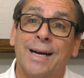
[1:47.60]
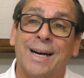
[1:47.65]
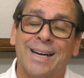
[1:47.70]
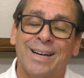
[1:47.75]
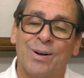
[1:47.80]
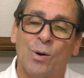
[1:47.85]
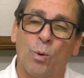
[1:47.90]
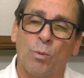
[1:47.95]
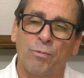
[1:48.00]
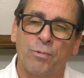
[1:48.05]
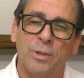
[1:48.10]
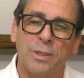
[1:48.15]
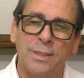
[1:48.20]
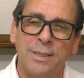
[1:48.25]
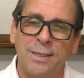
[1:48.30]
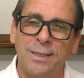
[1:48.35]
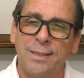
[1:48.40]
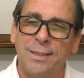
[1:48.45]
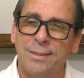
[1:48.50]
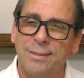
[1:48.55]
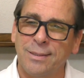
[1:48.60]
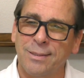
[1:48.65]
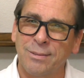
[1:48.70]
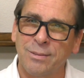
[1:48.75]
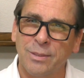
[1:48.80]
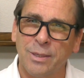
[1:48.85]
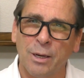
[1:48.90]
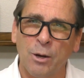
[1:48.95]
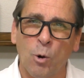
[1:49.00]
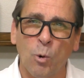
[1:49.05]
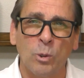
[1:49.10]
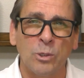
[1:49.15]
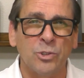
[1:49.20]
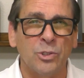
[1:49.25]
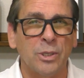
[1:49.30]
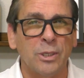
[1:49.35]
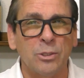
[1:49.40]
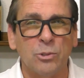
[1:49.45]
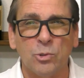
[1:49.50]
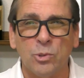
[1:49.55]
Hopefully, Duckhorn's
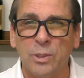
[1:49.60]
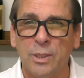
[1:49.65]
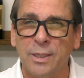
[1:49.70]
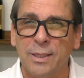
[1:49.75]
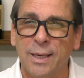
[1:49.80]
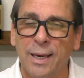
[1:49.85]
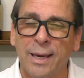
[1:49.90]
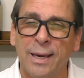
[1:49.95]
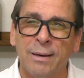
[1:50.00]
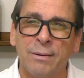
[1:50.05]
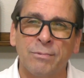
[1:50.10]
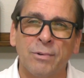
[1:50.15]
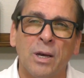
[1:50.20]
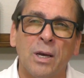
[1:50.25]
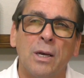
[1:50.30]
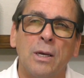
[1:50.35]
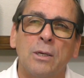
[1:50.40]
an interesting, they have